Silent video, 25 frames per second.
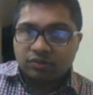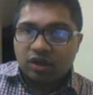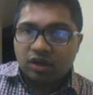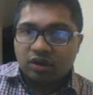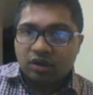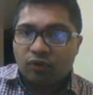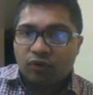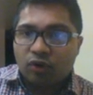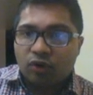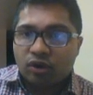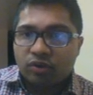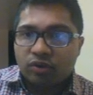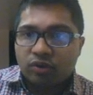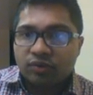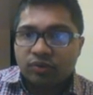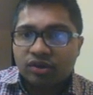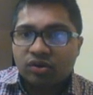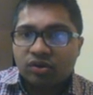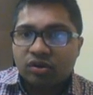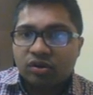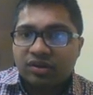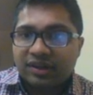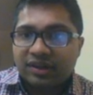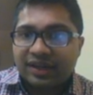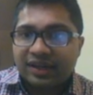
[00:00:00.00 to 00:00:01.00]
A forward
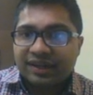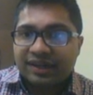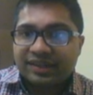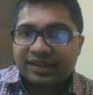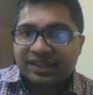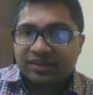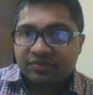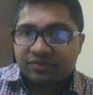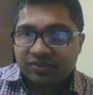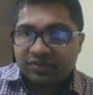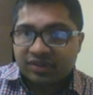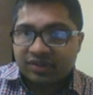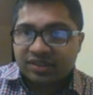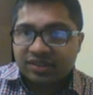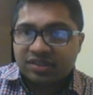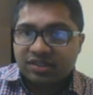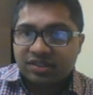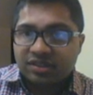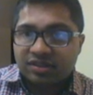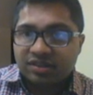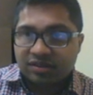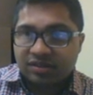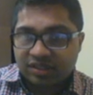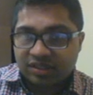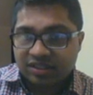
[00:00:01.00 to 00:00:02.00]
contract in
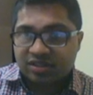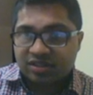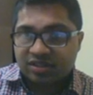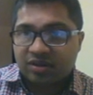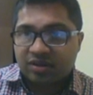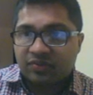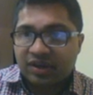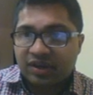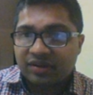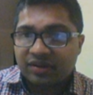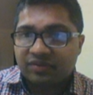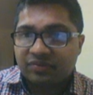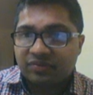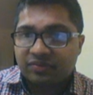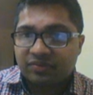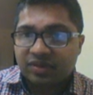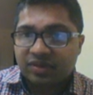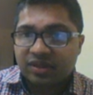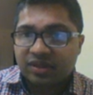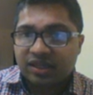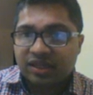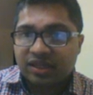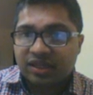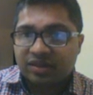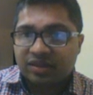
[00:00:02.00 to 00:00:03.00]
which is a one
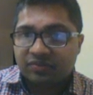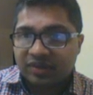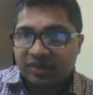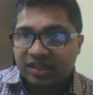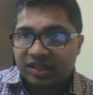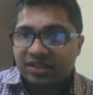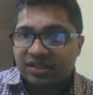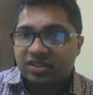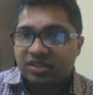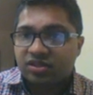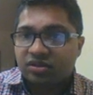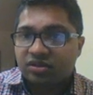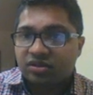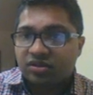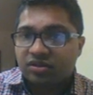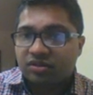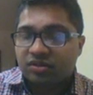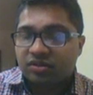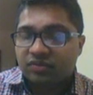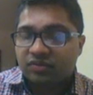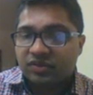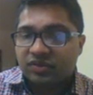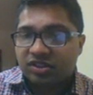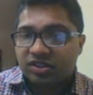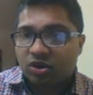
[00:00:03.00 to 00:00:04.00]
in which
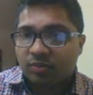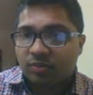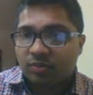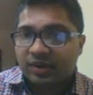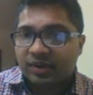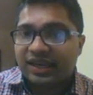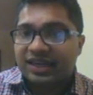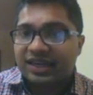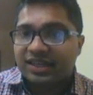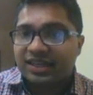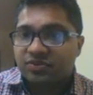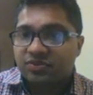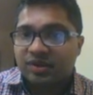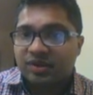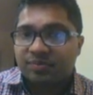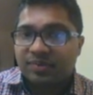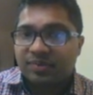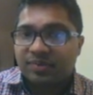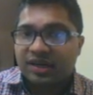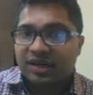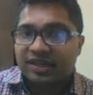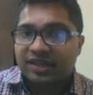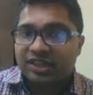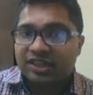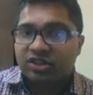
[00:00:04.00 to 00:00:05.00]
obligates one
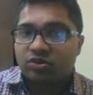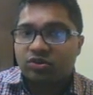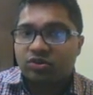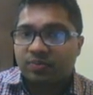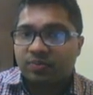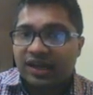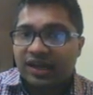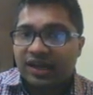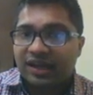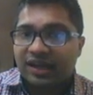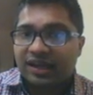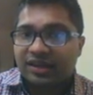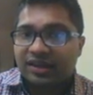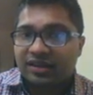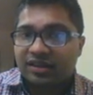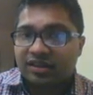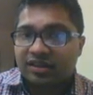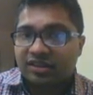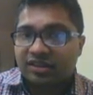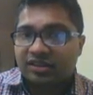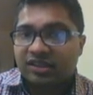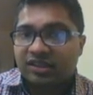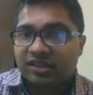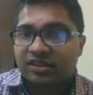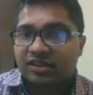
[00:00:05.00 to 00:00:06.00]
party to buy and
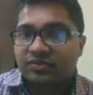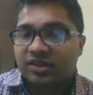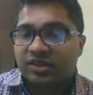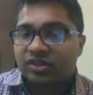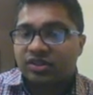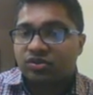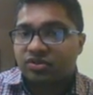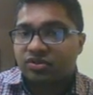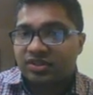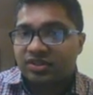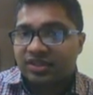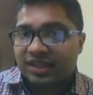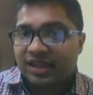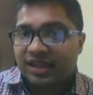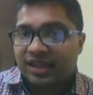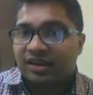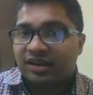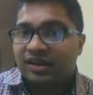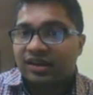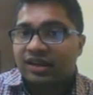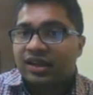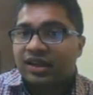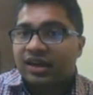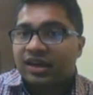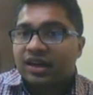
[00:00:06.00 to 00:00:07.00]
another one to
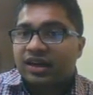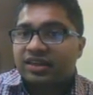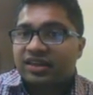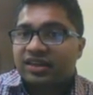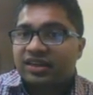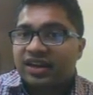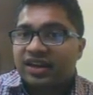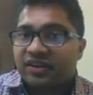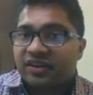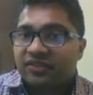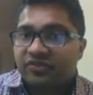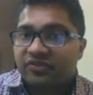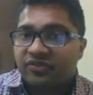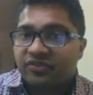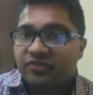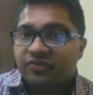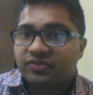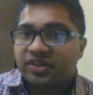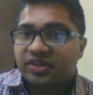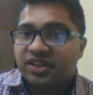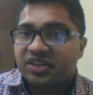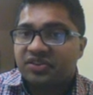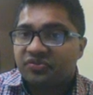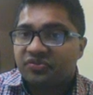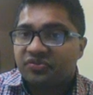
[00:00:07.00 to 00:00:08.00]
sell a
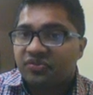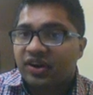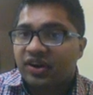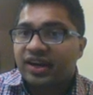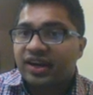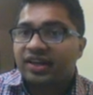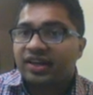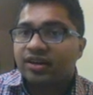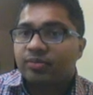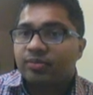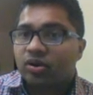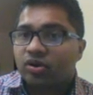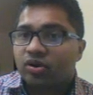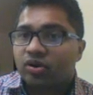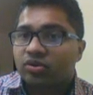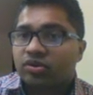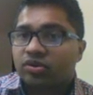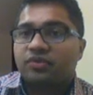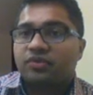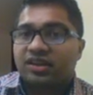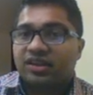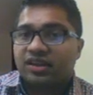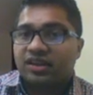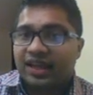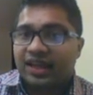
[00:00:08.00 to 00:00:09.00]
defined amount
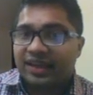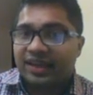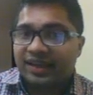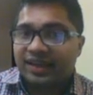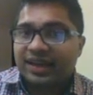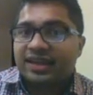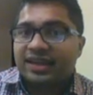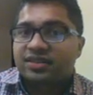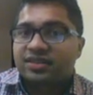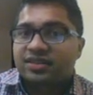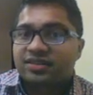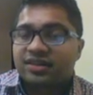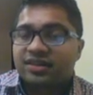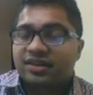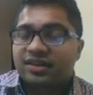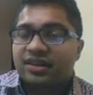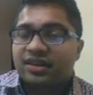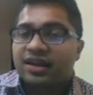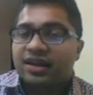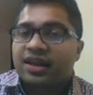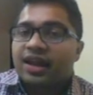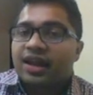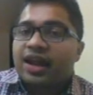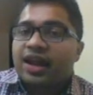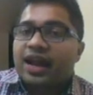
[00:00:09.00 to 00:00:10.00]
of underlying
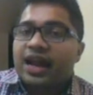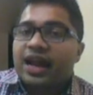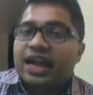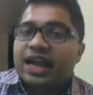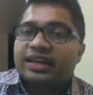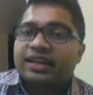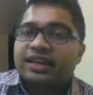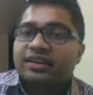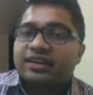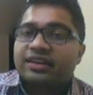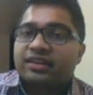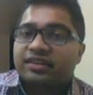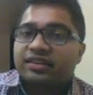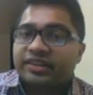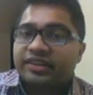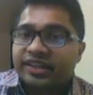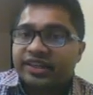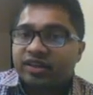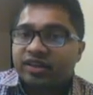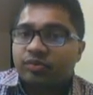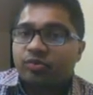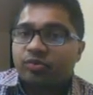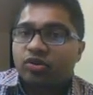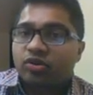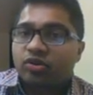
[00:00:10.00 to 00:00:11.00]
asset at an
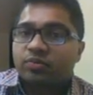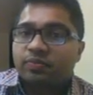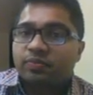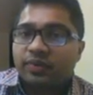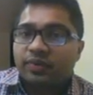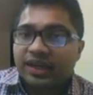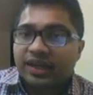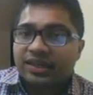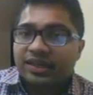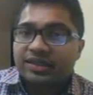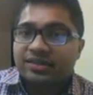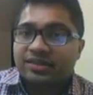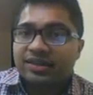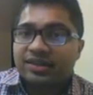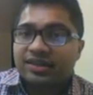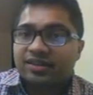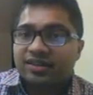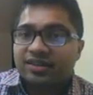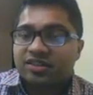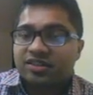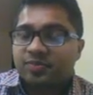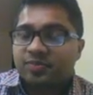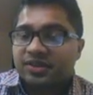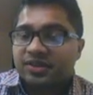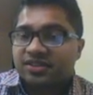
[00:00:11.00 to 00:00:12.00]
agreed upon price
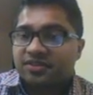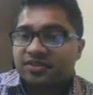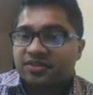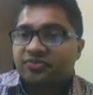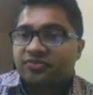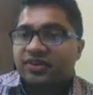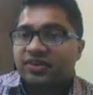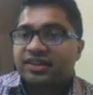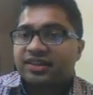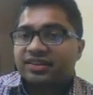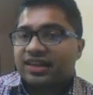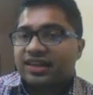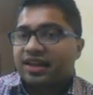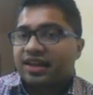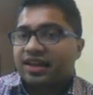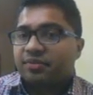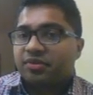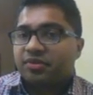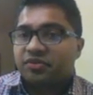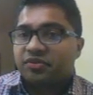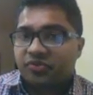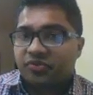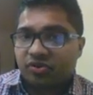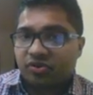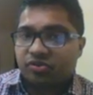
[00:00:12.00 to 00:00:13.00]
at a specified
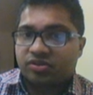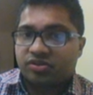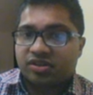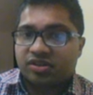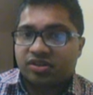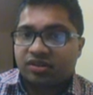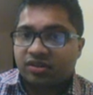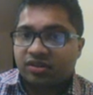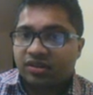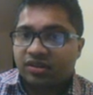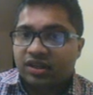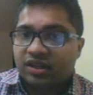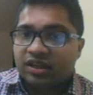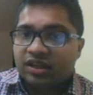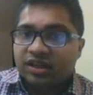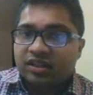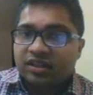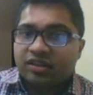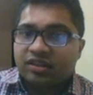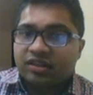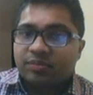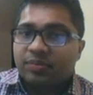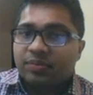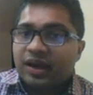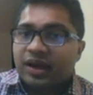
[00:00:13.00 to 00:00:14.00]
time in future.
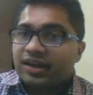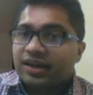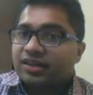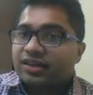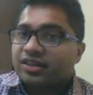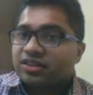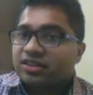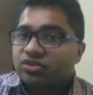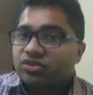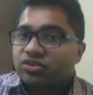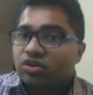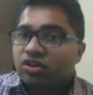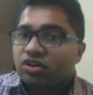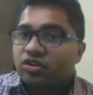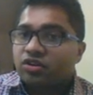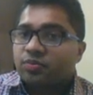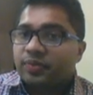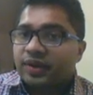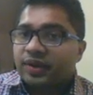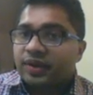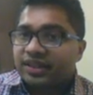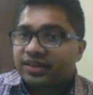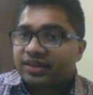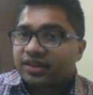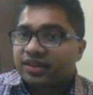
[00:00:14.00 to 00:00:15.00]
The buyer does
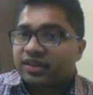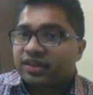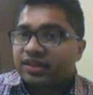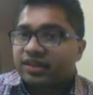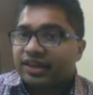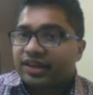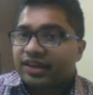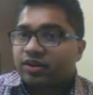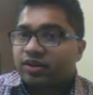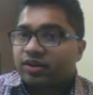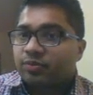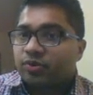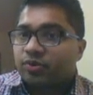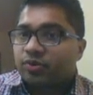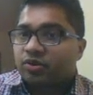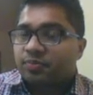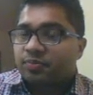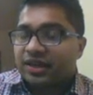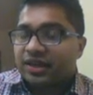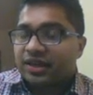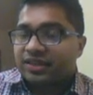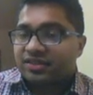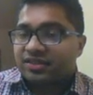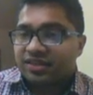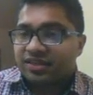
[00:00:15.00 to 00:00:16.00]
not pay the agreed
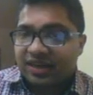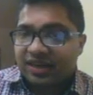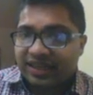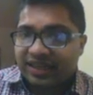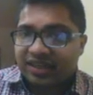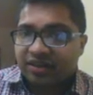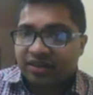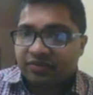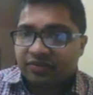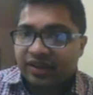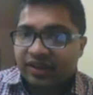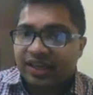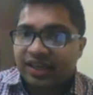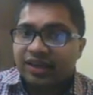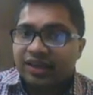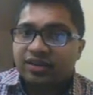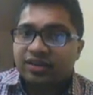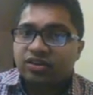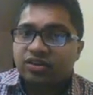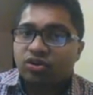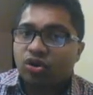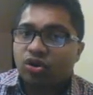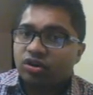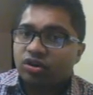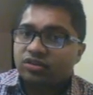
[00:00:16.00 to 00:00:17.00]
upon price right
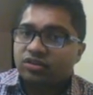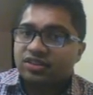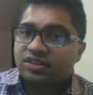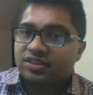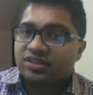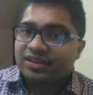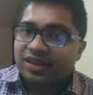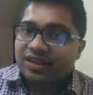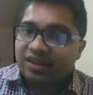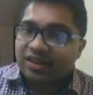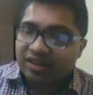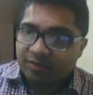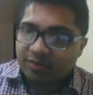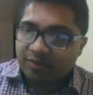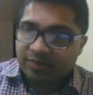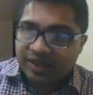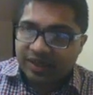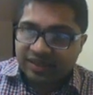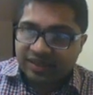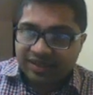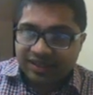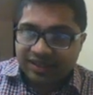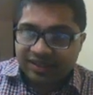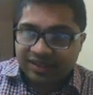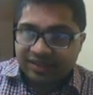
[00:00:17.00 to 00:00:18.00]
away, nor the seller
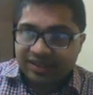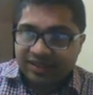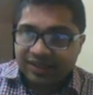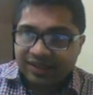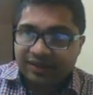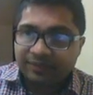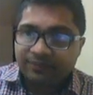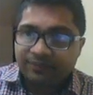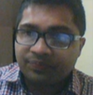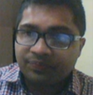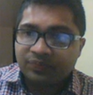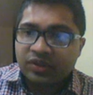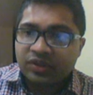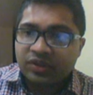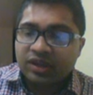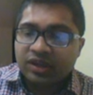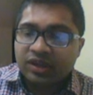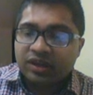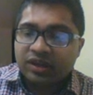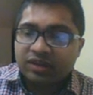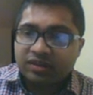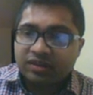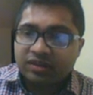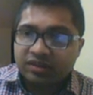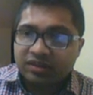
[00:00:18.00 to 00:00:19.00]
pays anything.
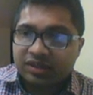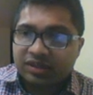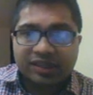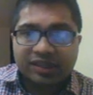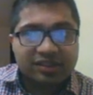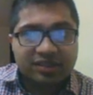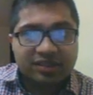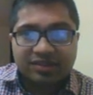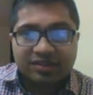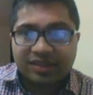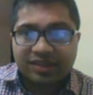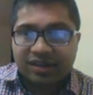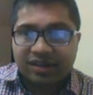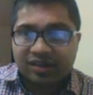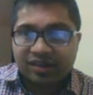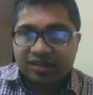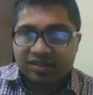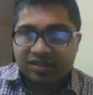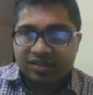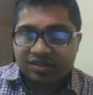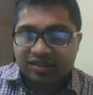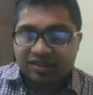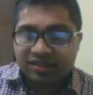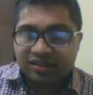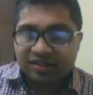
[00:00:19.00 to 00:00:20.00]
That is,
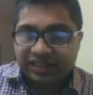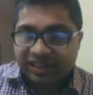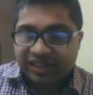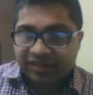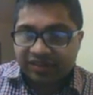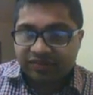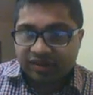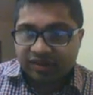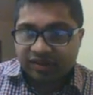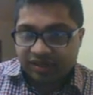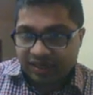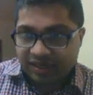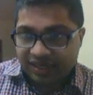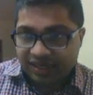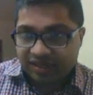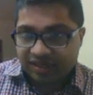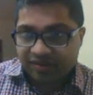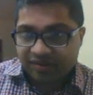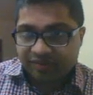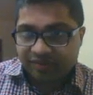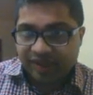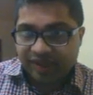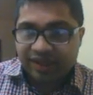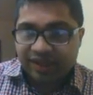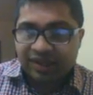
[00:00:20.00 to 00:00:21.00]
seller doesn't deliver
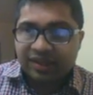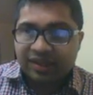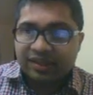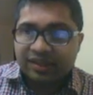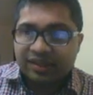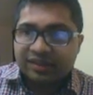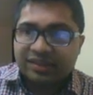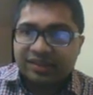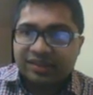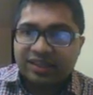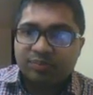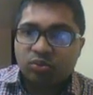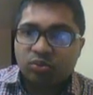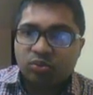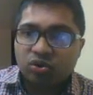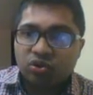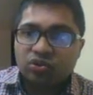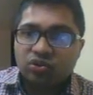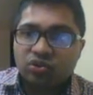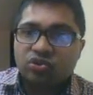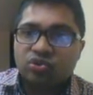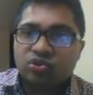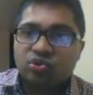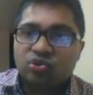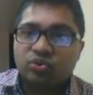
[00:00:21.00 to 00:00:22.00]
right away. They
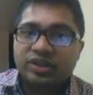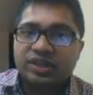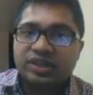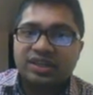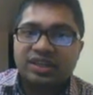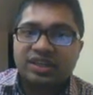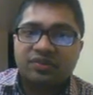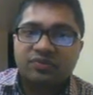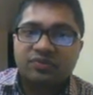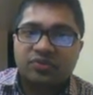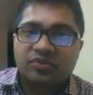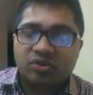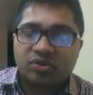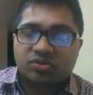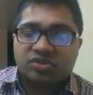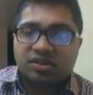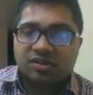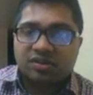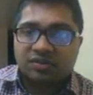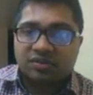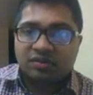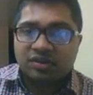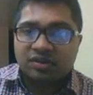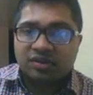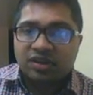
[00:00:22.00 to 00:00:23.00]
both do it in
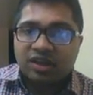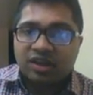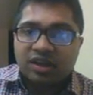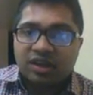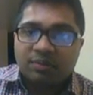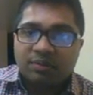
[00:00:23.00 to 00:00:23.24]
future.